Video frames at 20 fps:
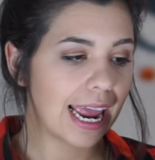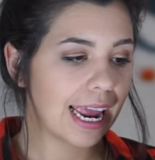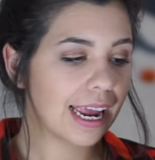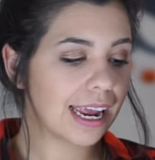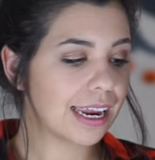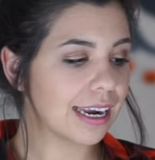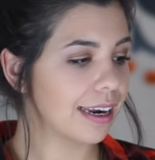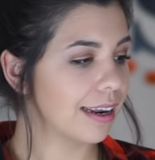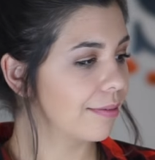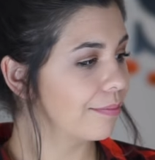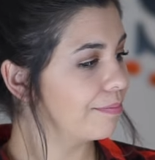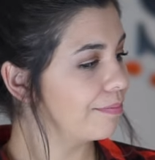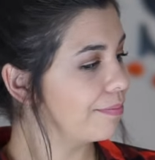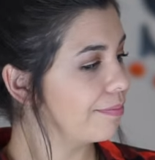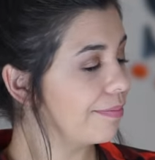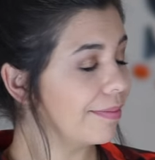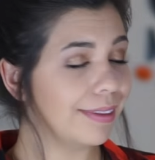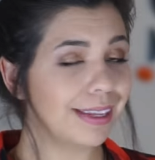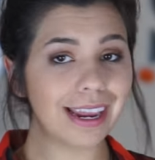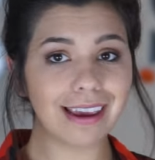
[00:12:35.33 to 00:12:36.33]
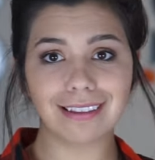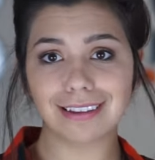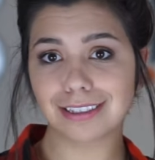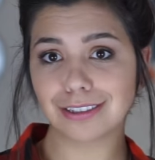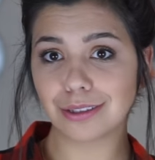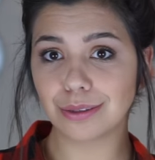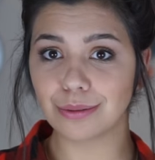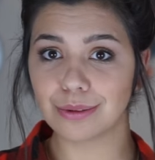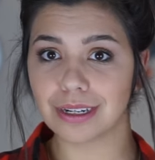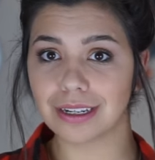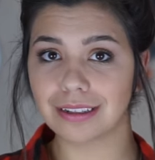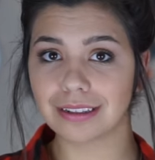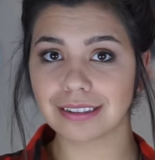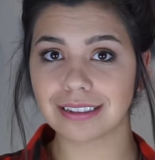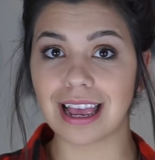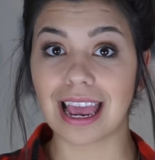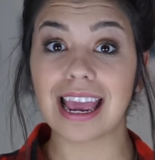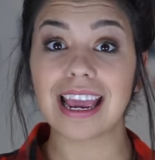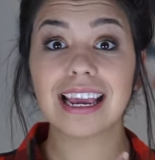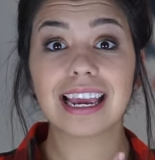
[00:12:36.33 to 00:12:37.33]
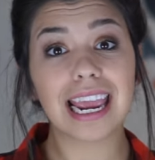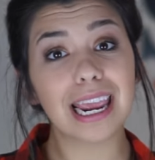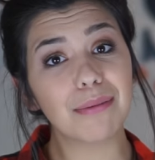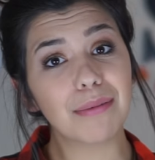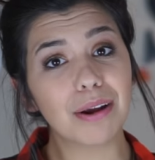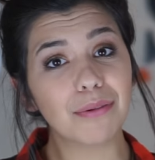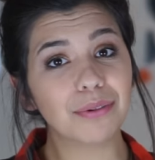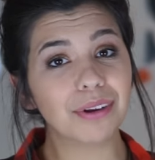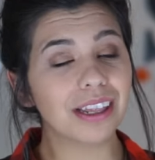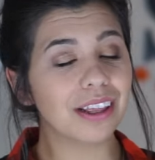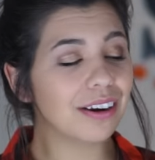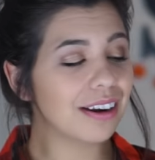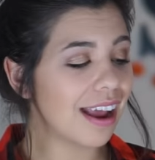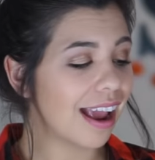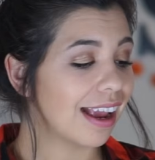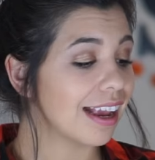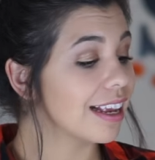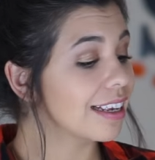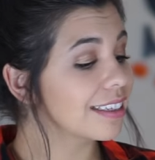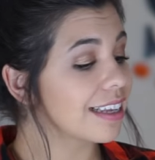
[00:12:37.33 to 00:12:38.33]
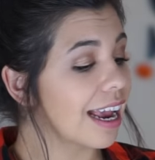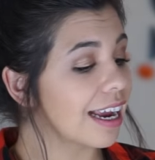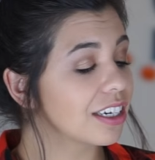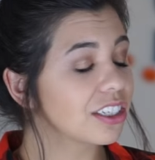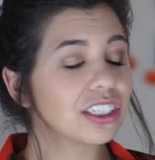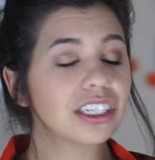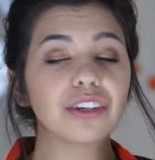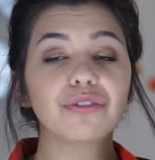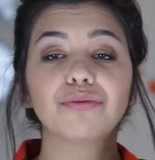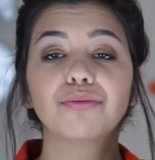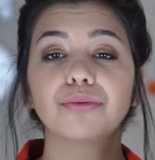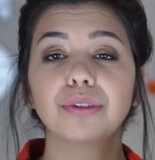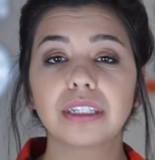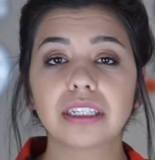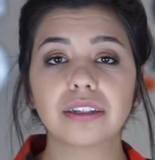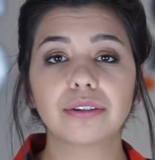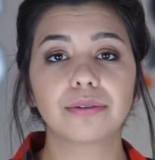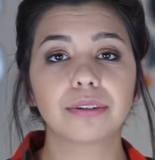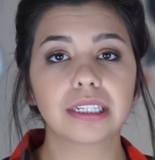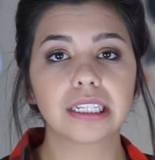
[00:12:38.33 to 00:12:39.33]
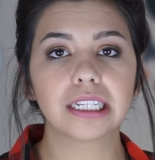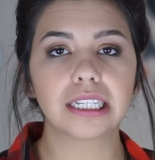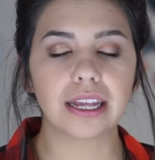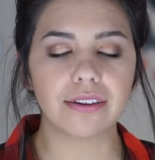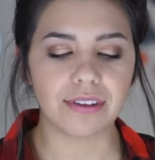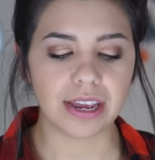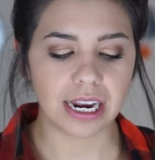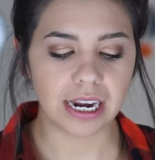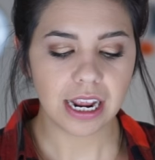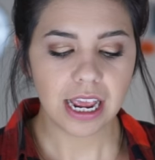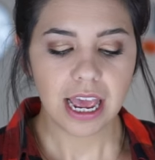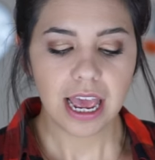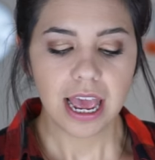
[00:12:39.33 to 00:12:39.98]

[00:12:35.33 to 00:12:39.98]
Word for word: And yeah, this is what it looks like. It came out really nice. I actually really, really love it.